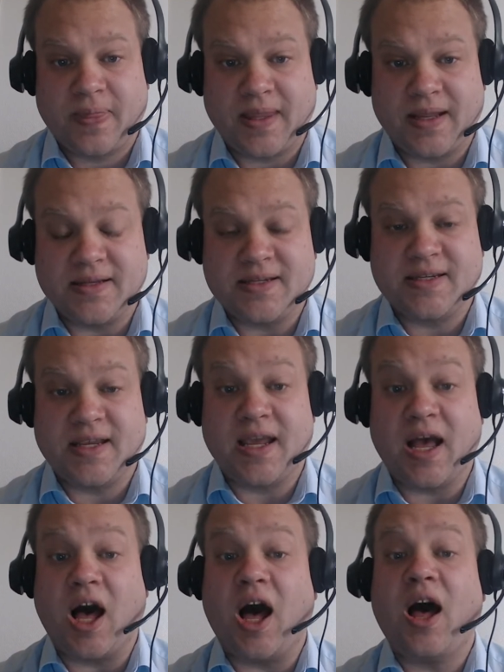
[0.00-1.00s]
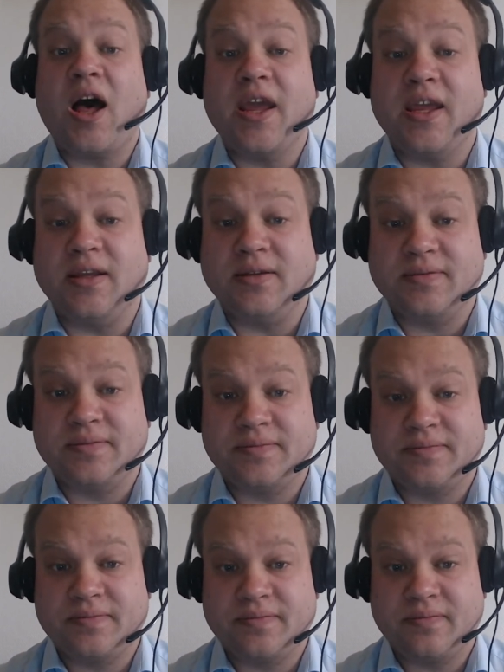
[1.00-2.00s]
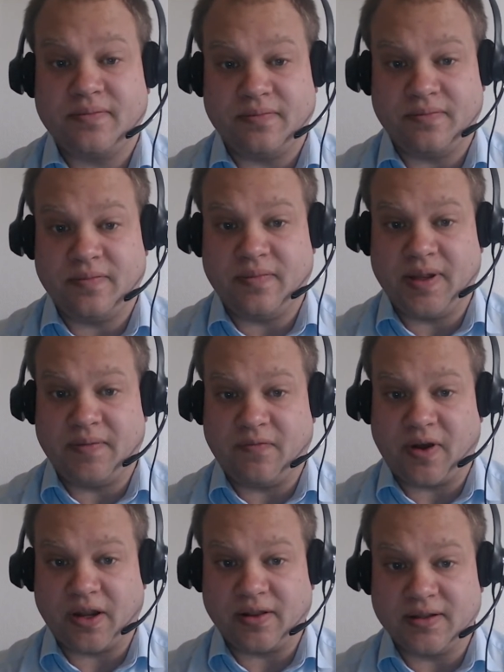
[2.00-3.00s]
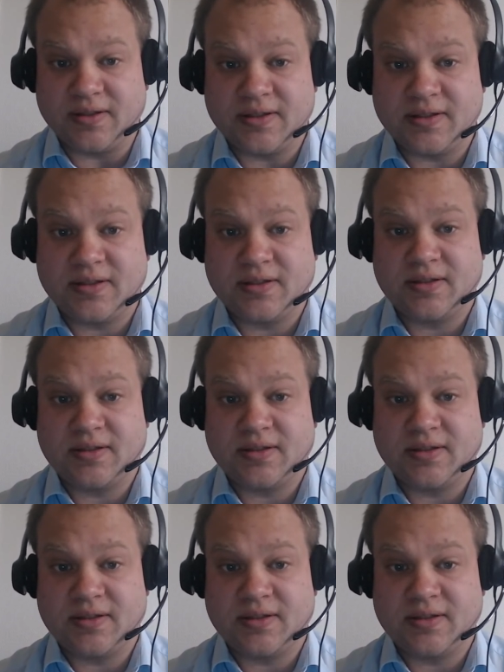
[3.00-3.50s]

and say, "I am violent."